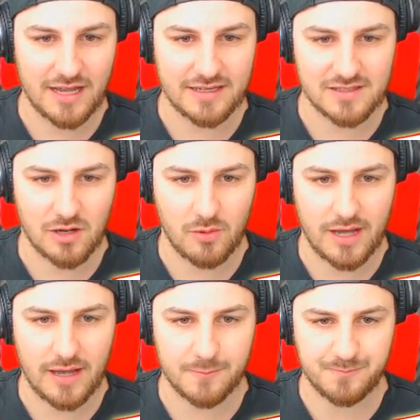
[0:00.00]
okay, so...
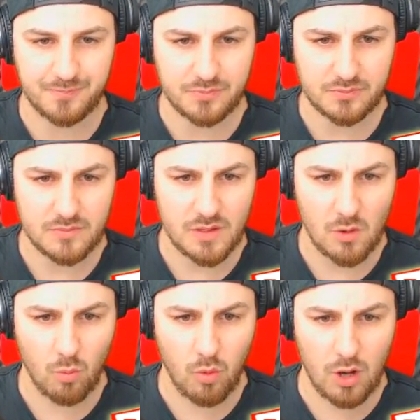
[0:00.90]
Uh,
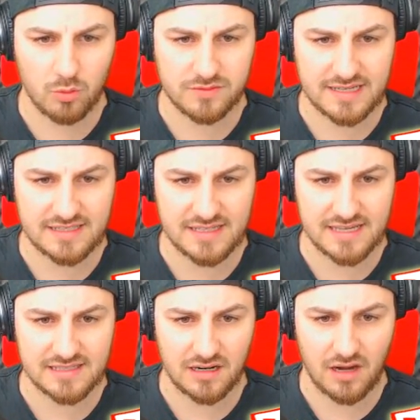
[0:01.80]
whoa, this
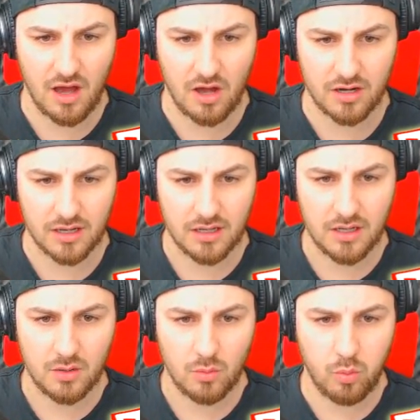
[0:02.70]
is long.
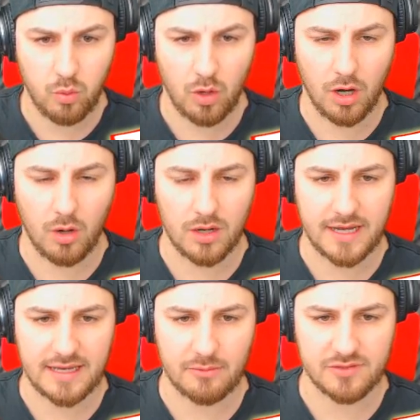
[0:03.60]
Whoa,
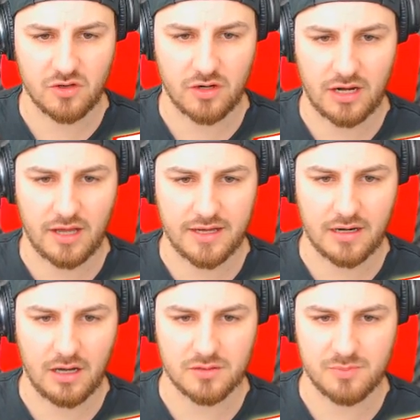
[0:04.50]
okay, that was good. I like
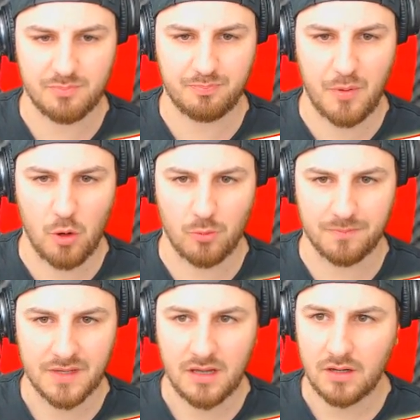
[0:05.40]
it loads.
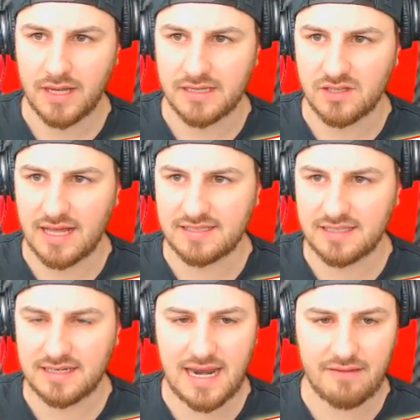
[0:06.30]
Boom. Okay, so
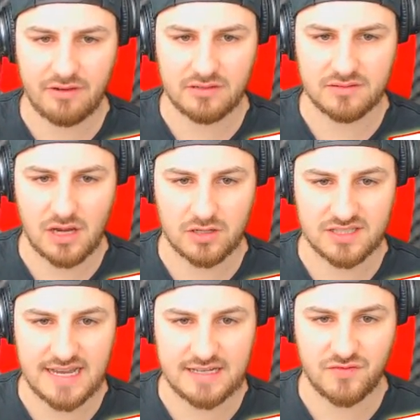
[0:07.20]
that's level, or
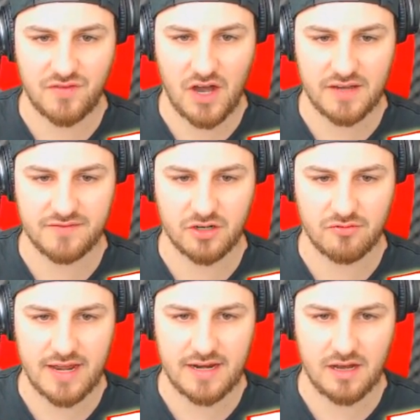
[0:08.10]
stage 5 done
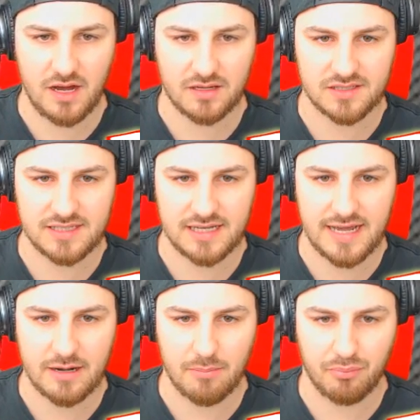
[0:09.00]
already. Oh, see you
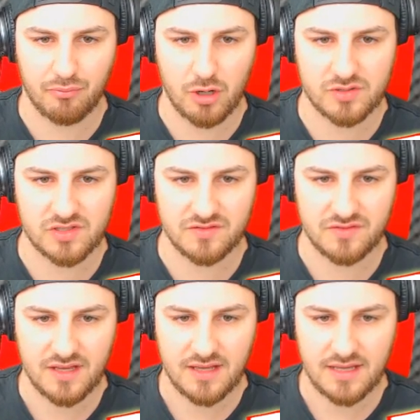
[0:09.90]
later,
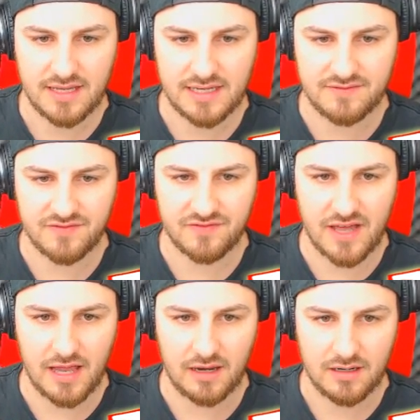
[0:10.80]
Brosov. He
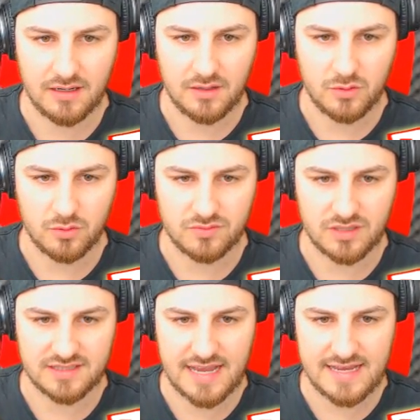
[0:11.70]
fell. Oh,
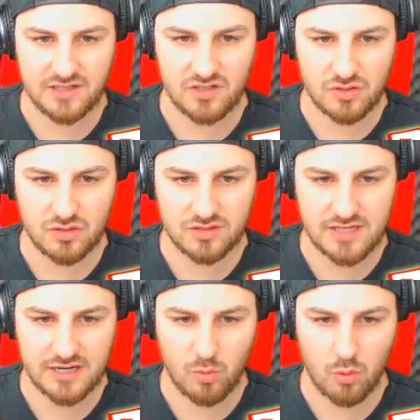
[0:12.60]
is taking
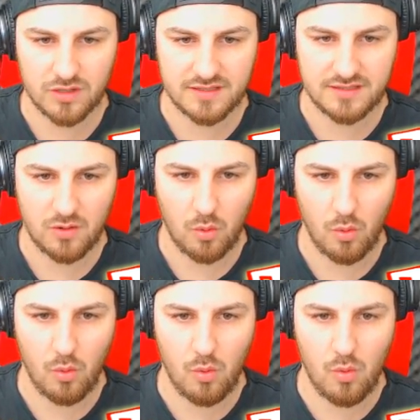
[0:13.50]
shortcuts here worth it?
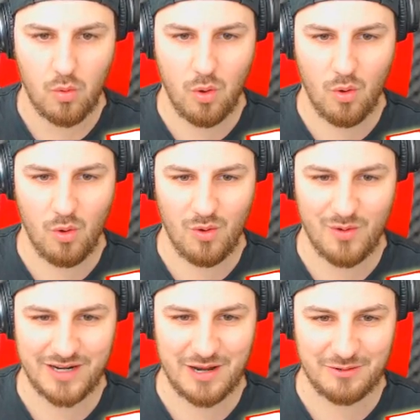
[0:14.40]

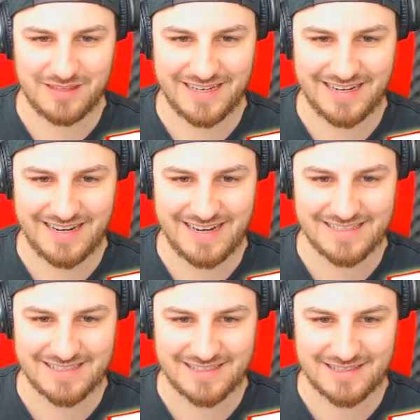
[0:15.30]
Oh, I don't think it
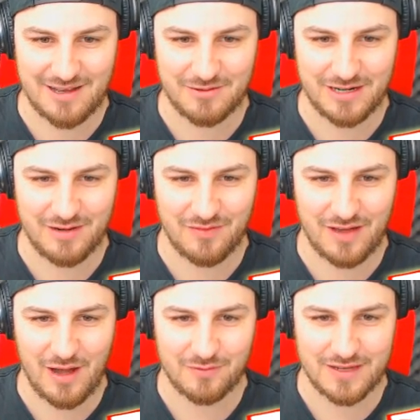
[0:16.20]
is. I so nearly
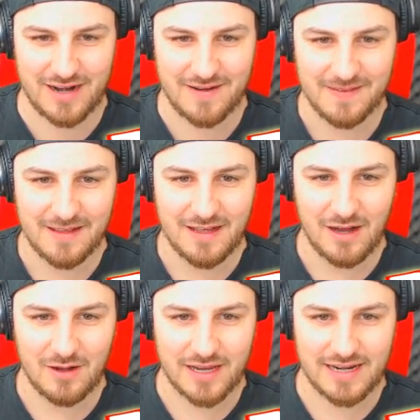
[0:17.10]
fell off there.
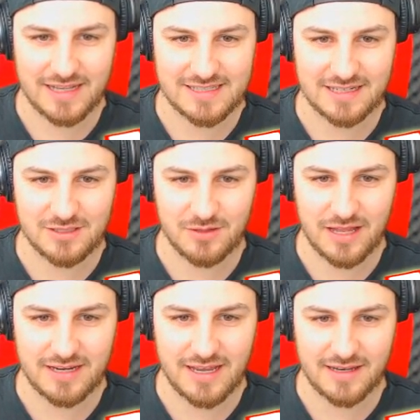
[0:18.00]
Okay, let's not do
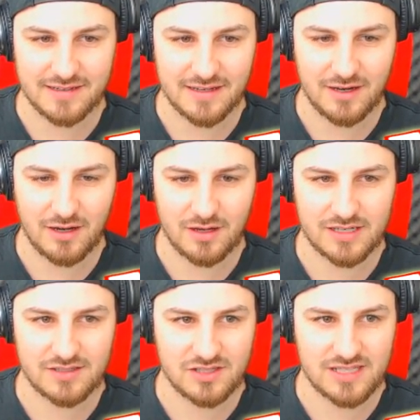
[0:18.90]
that again. Uh, I
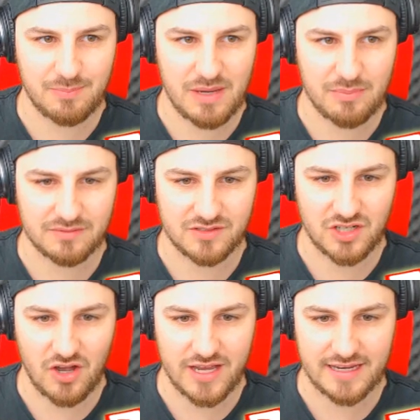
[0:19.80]
can just see people
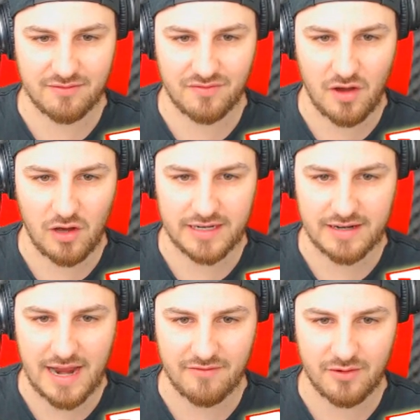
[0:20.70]
dying and
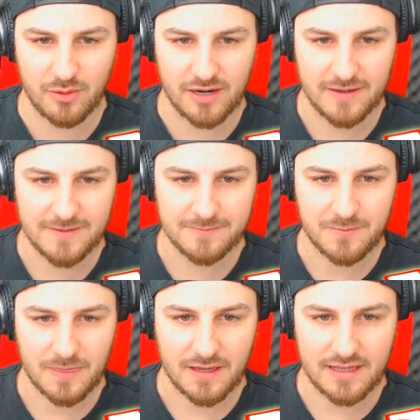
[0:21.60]
falling everywhere.
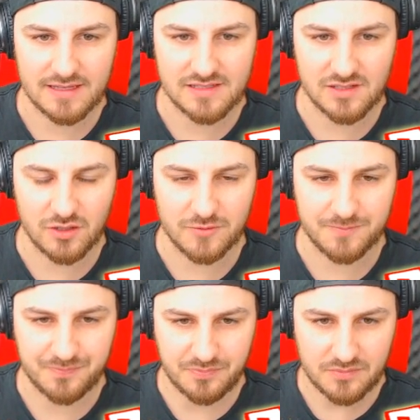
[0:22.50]
Okay, this is good.
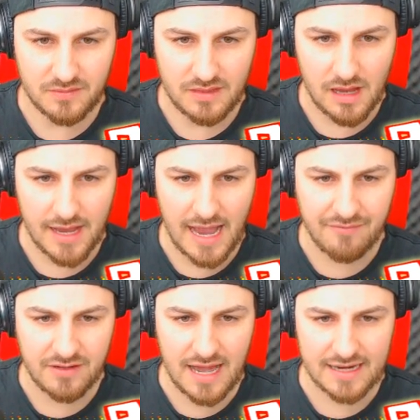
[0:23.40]
I
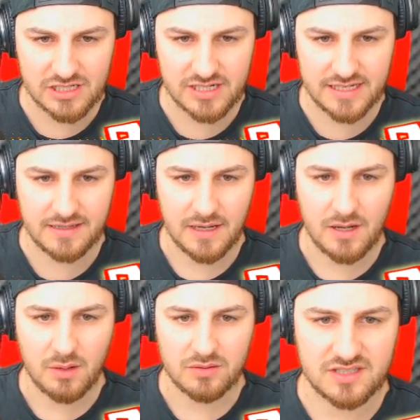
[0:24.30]
haven't actually
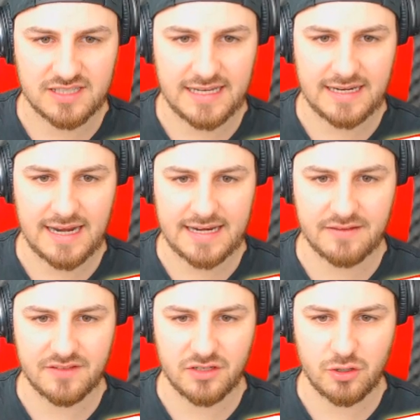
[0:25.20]
seen
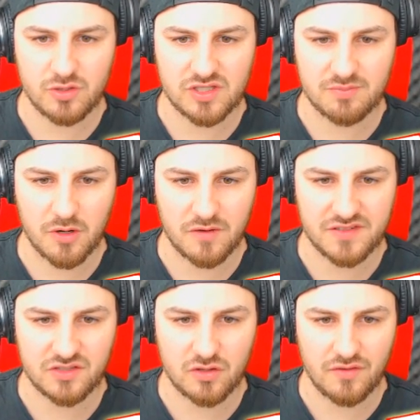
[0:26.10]
any of the new Smurf
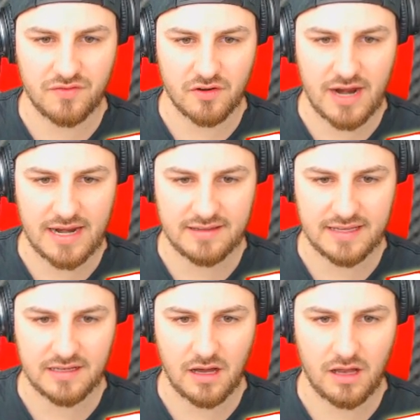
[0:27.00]
stuff or
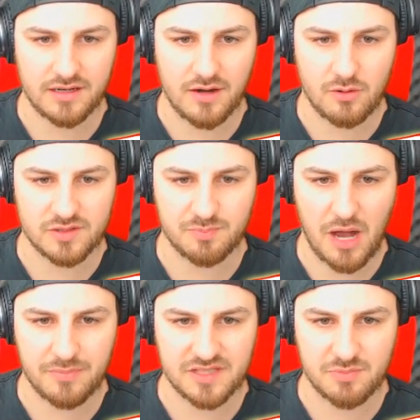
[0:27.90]
anything. All I know is
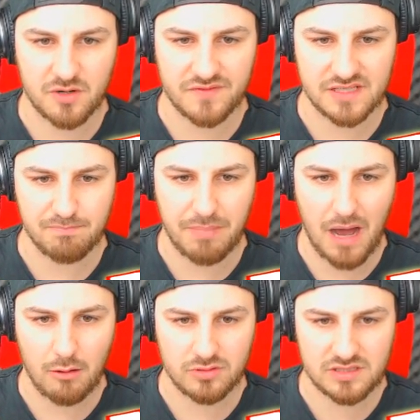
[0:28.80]
Papa Smurf is a
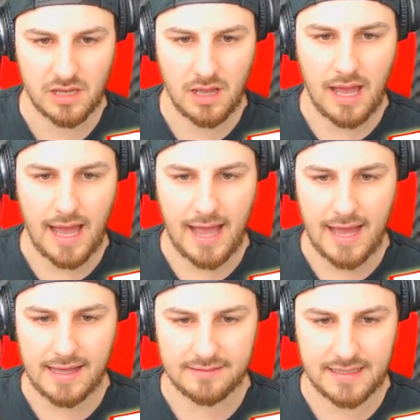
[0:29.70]
boss
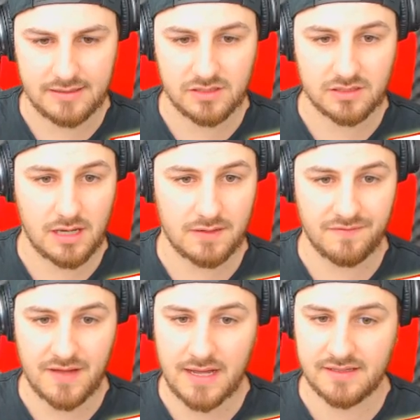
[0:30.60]
and they just gotta
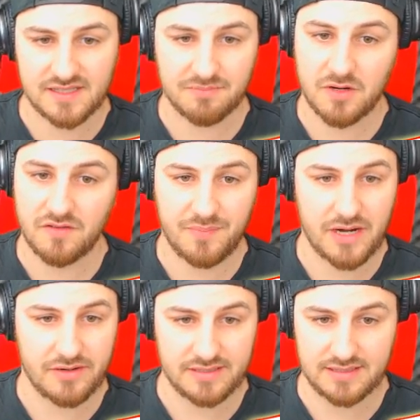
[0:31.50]
find the Smurf
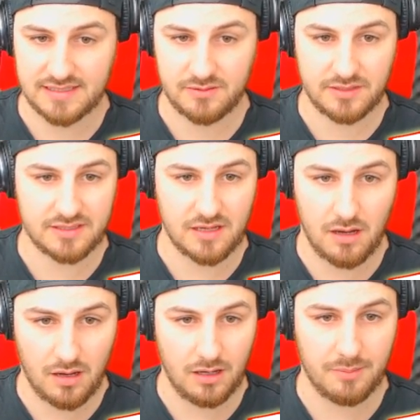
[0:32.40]
berries. That's what it's
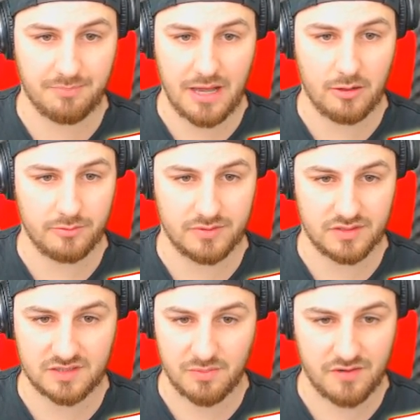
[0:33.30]
all about.
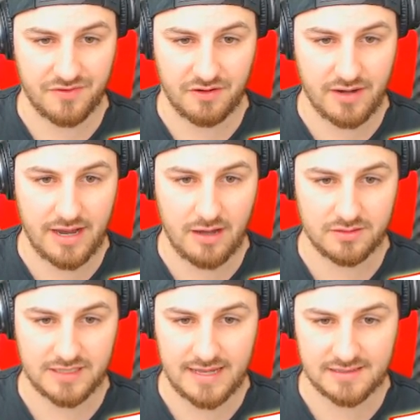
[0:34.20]
Just smurfing
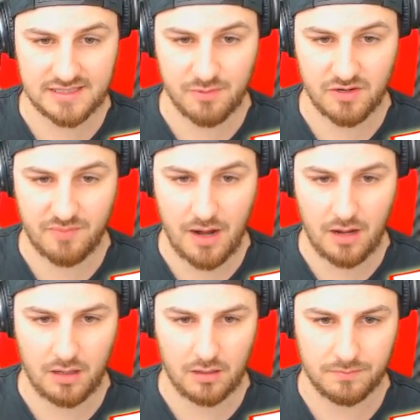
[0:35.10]
around, getting Smurf berries.
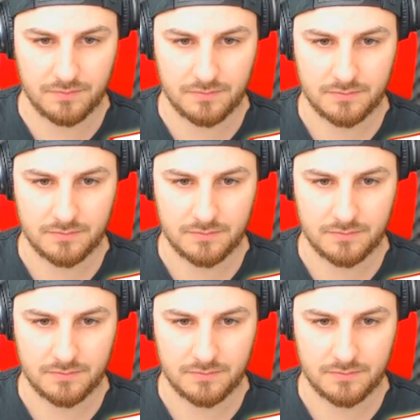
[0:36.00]
Oh,